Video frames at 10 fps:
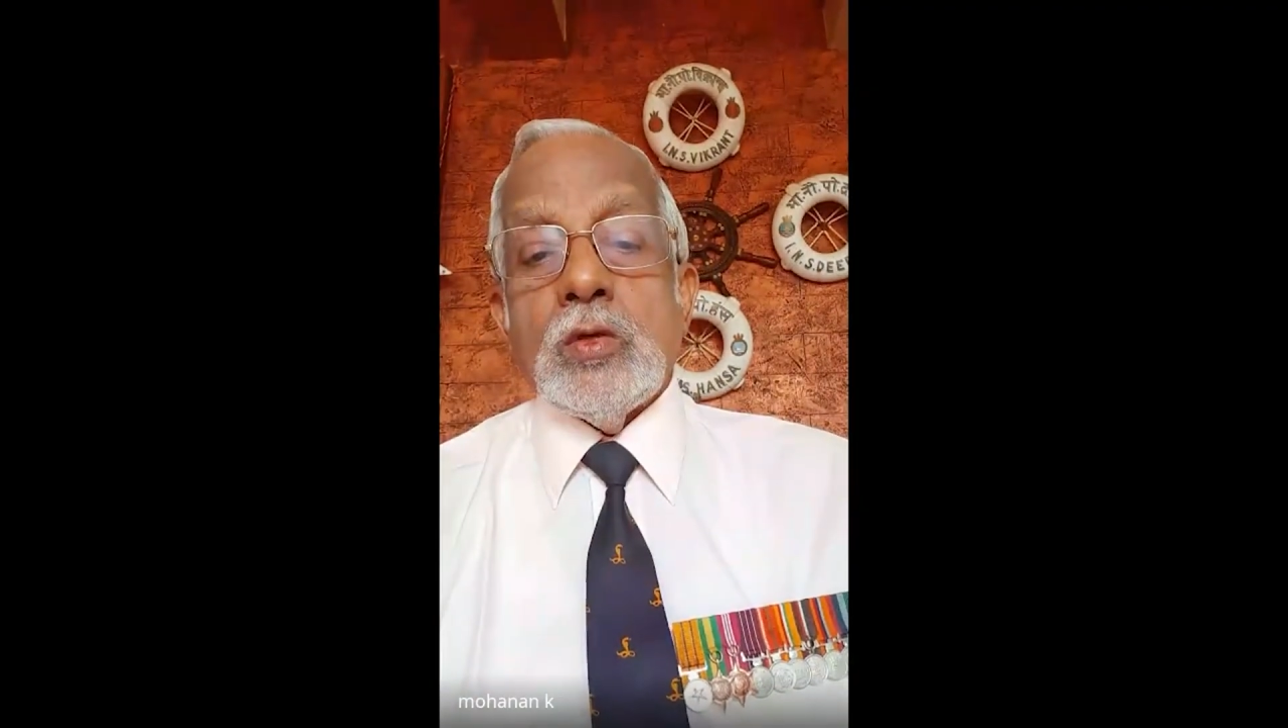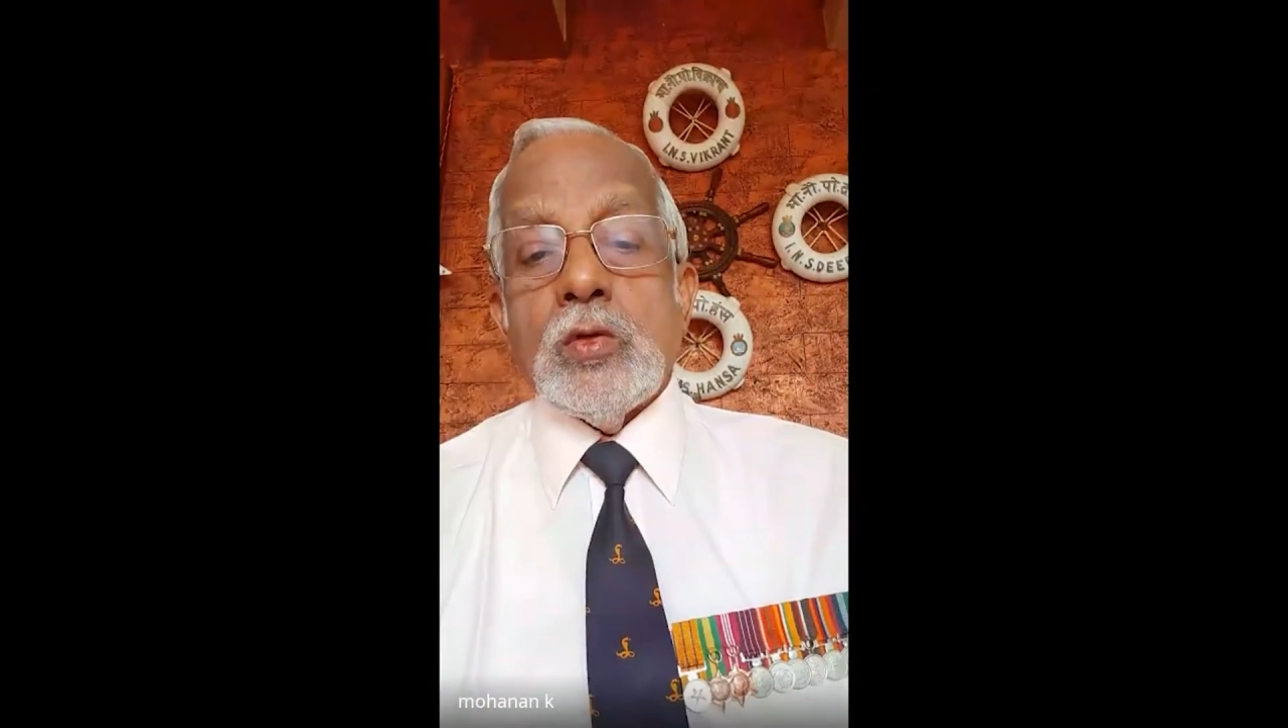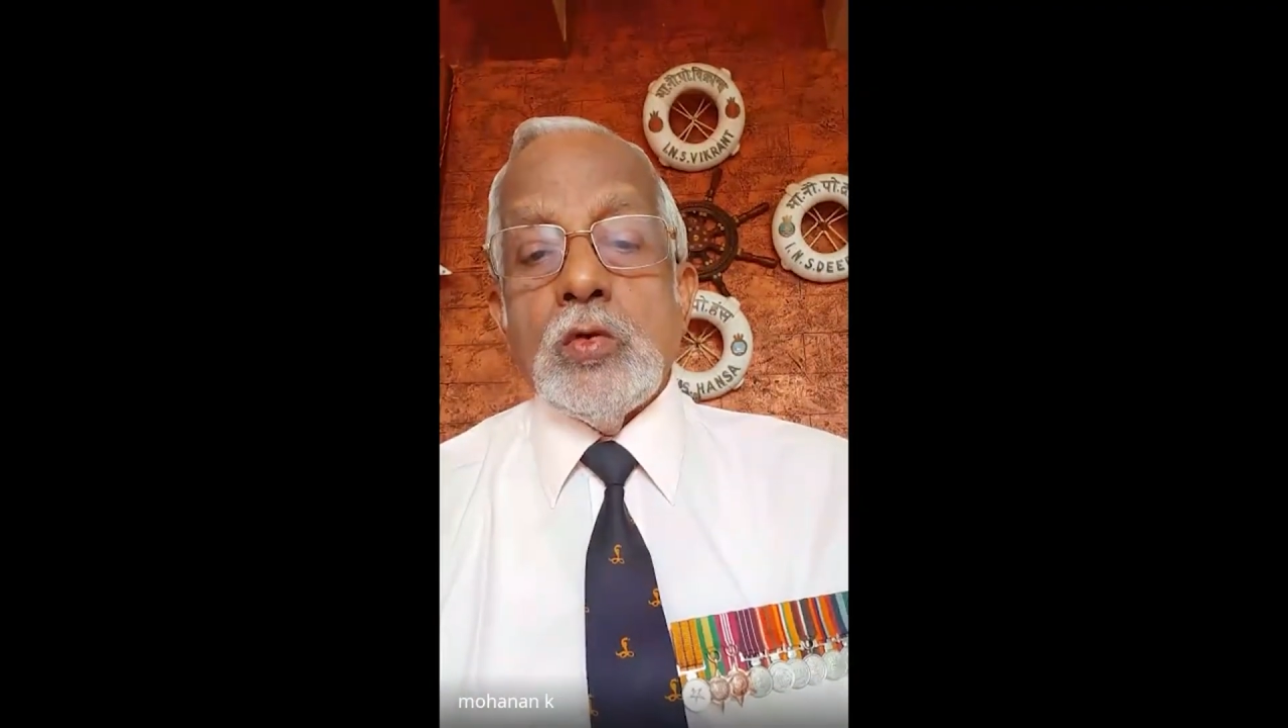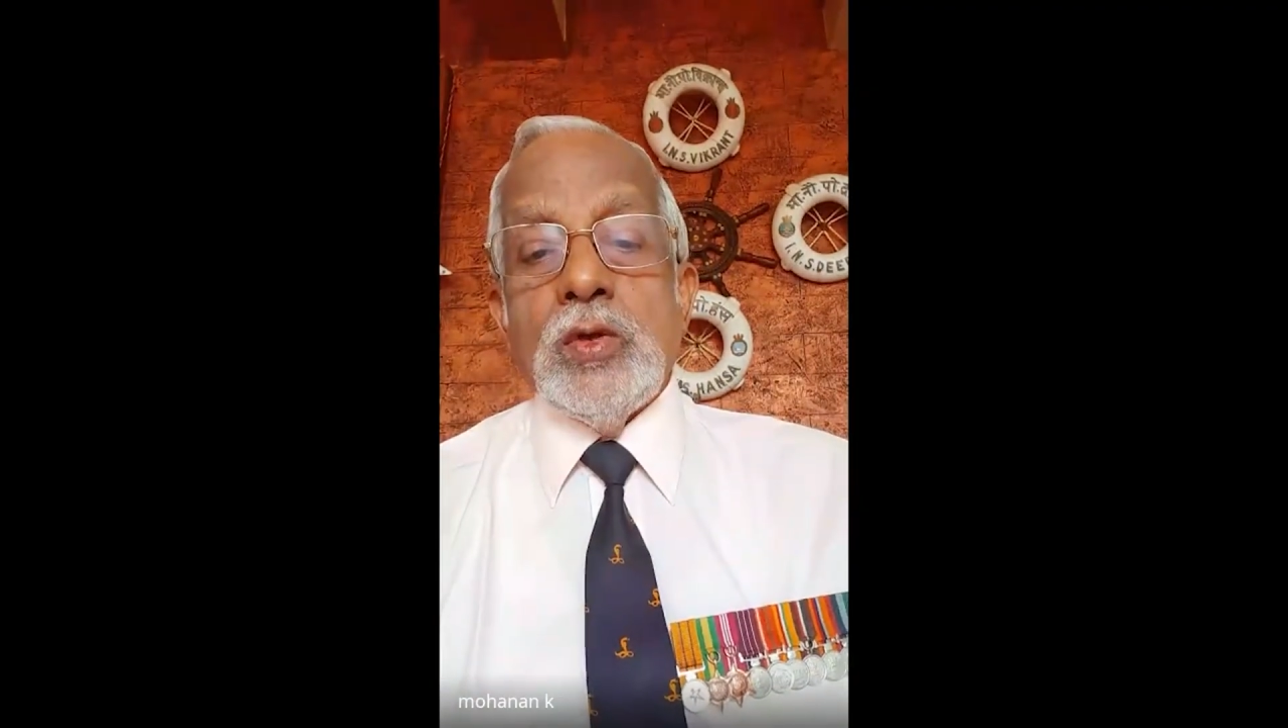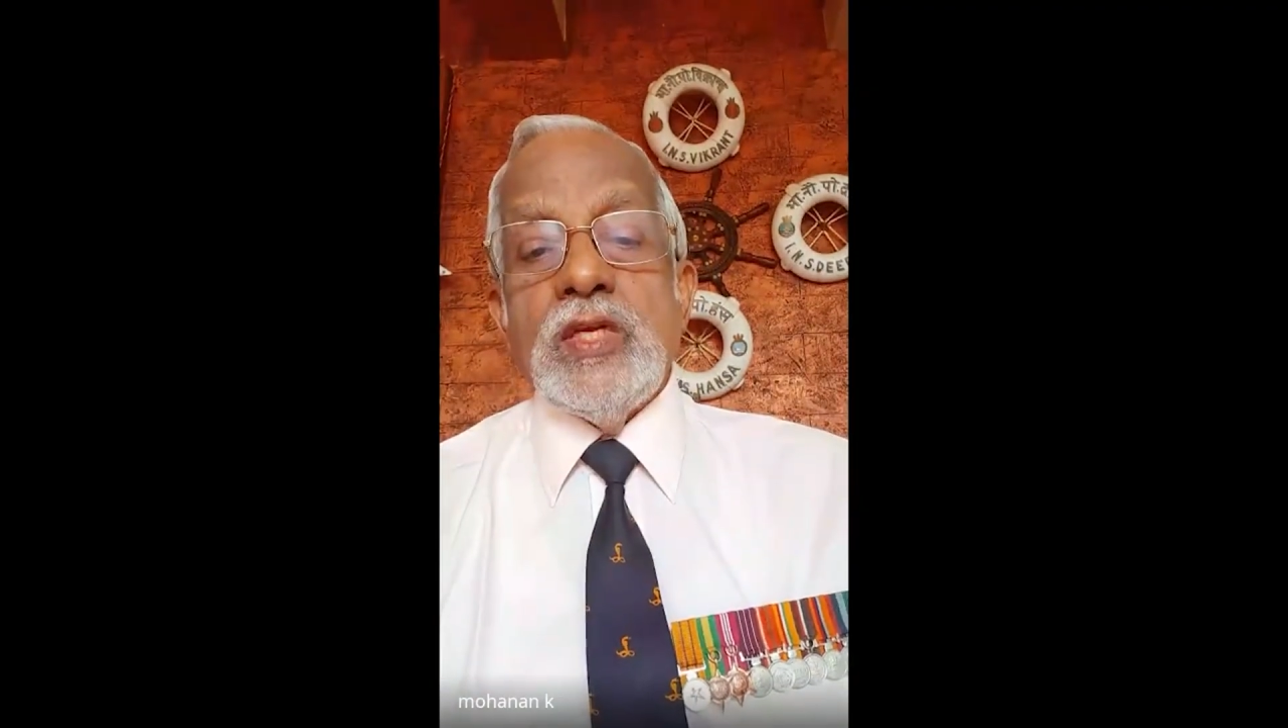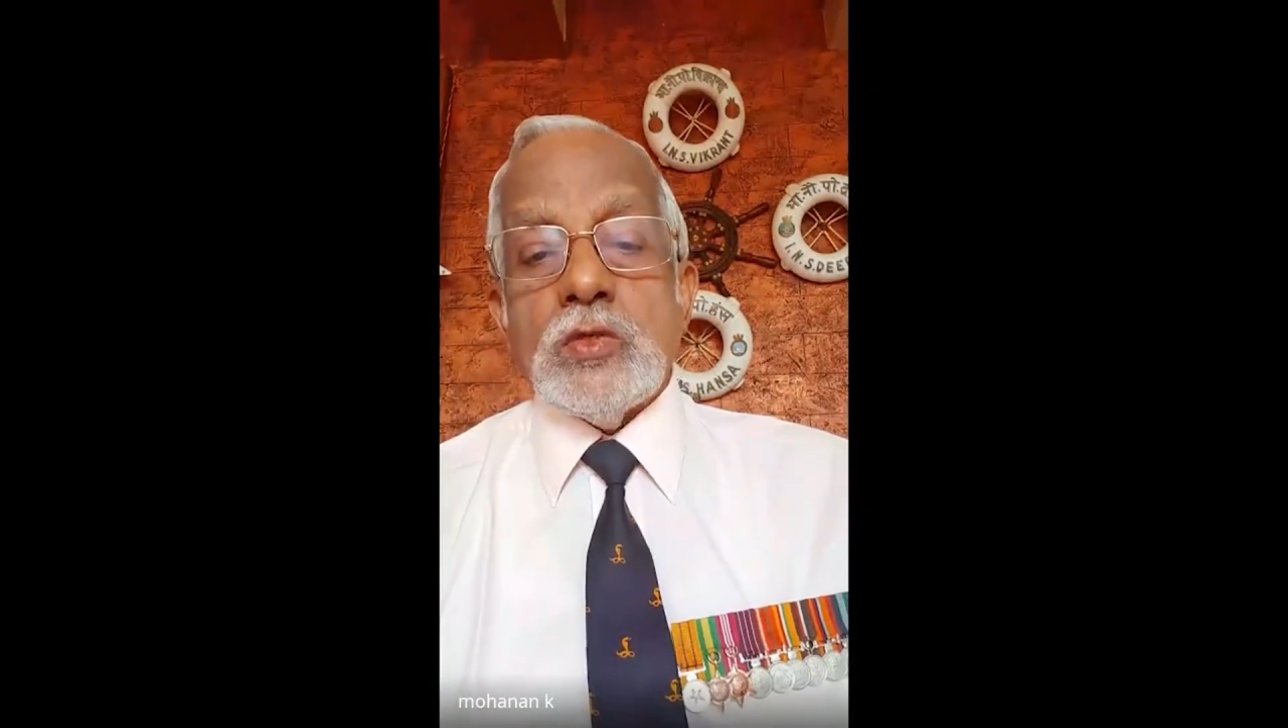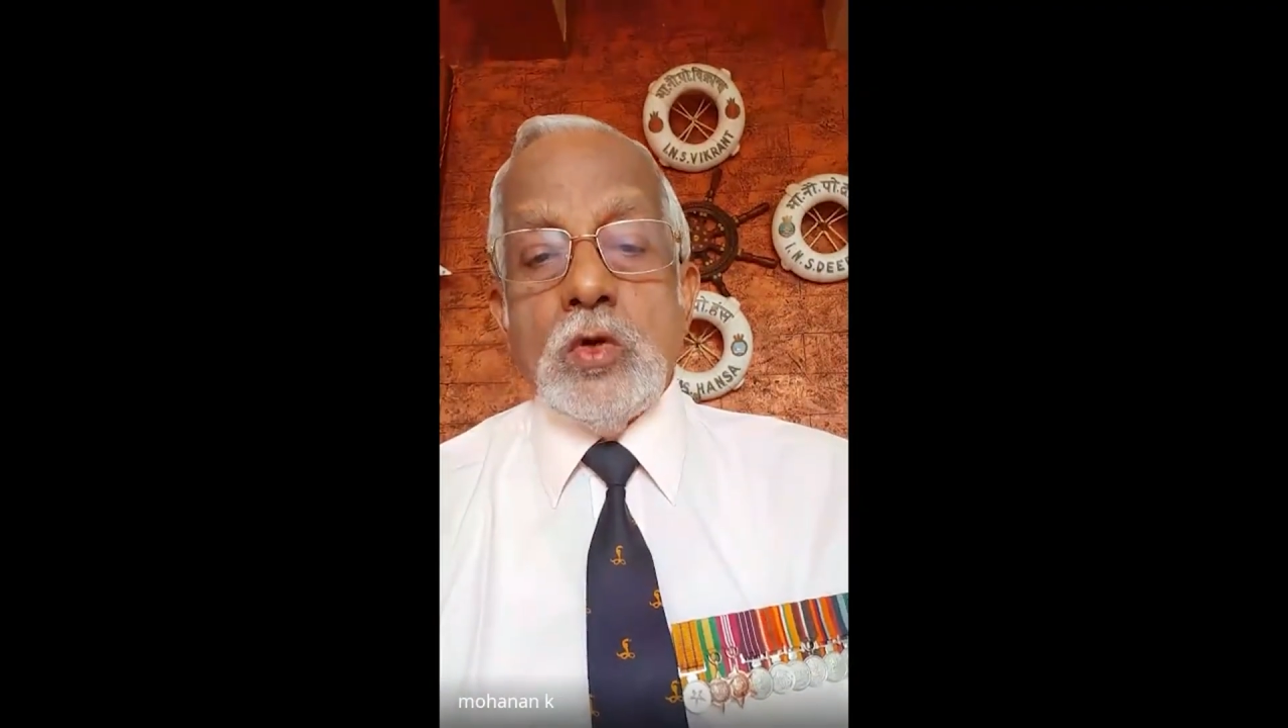to east